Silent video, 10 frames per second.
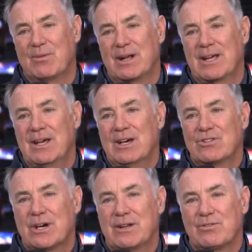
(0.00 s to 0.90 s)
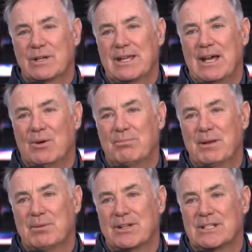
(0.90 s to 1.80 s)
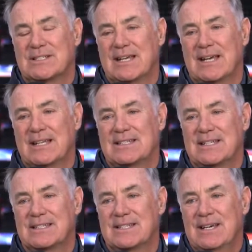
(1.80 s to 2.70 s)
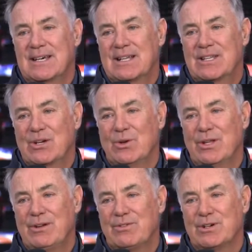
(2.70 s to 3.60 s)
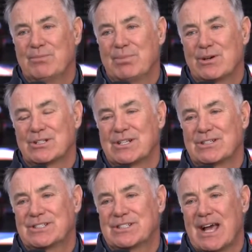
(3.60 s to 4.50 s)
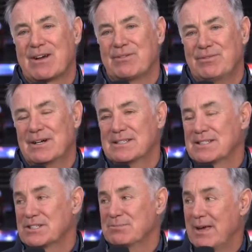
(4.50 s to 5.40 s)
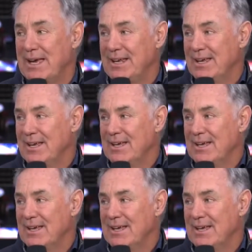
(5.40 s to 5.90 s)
What I try to really help people understand is the only real personal sacrifice that's made